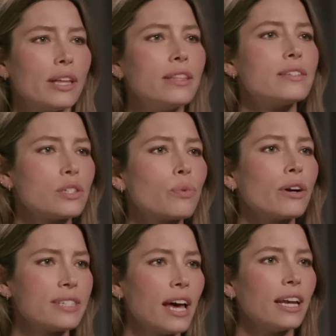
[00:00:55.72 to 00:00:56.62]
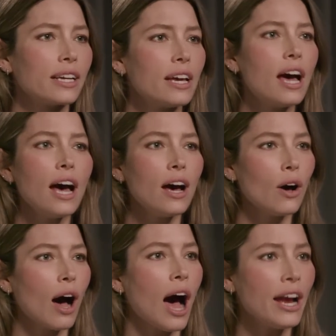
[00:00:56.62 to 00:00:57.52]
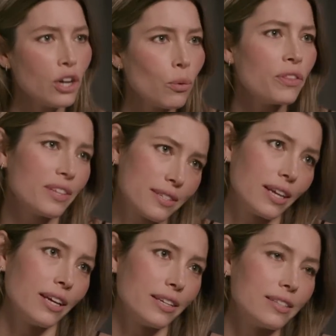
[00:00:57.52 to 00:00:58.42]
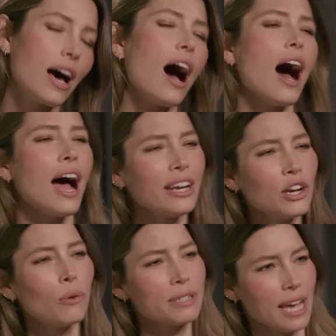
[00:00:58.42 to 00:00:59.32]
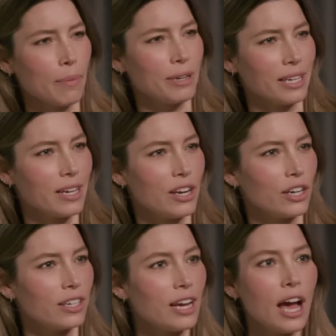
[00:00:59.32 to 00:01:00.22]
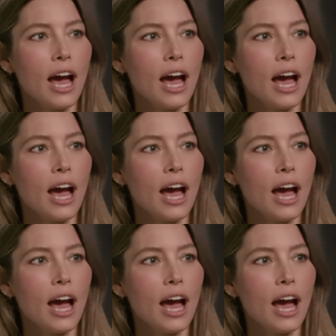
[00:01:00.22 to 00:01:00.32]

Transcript: okay this is where it's heading i know what this is i know what's happening here